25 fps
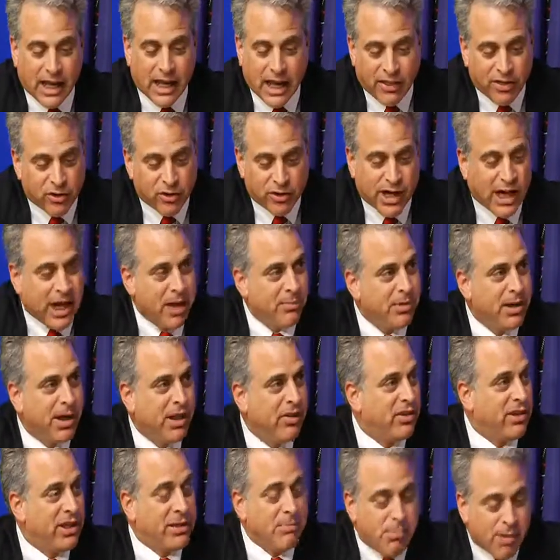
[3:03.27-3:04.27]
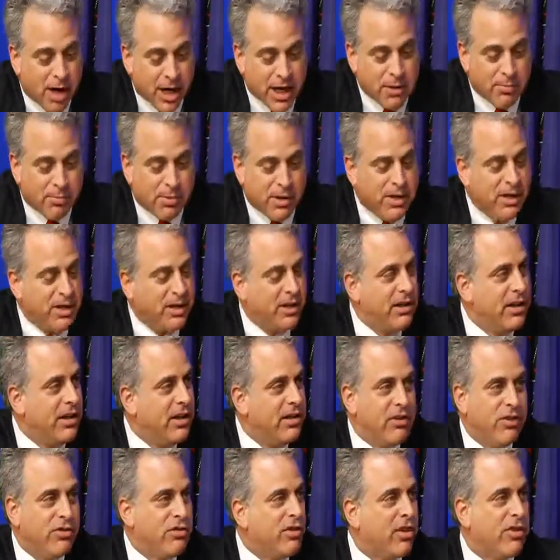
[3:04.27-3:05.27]
And there can't be anything, in my opinion,
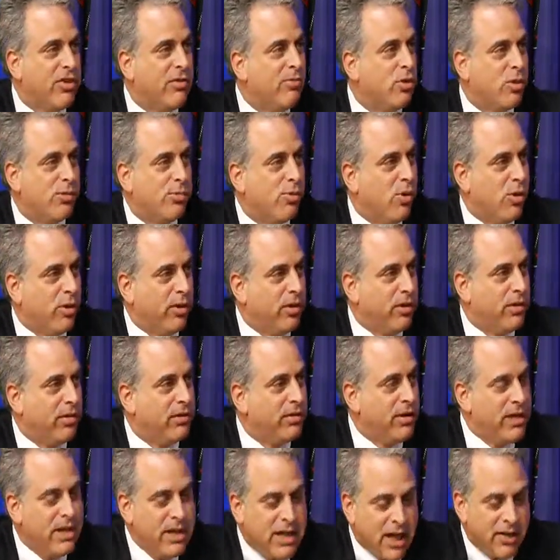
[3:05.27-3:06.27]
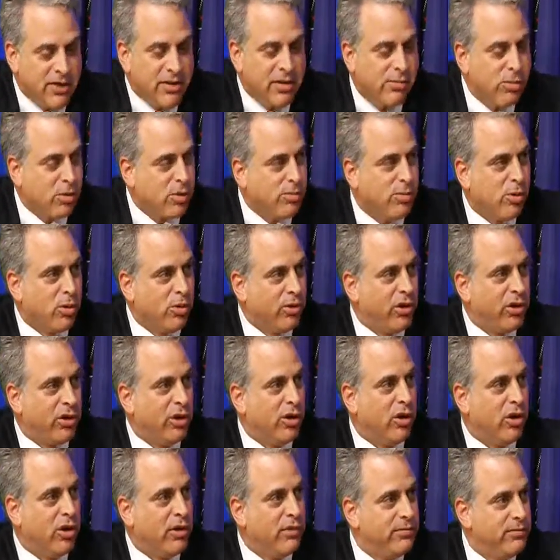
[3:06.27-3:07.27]
there's nothing more important. Nothing more important in the
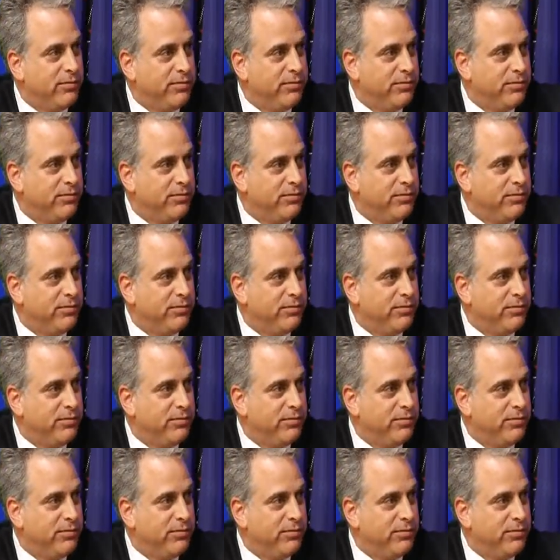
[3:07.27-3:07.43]
law.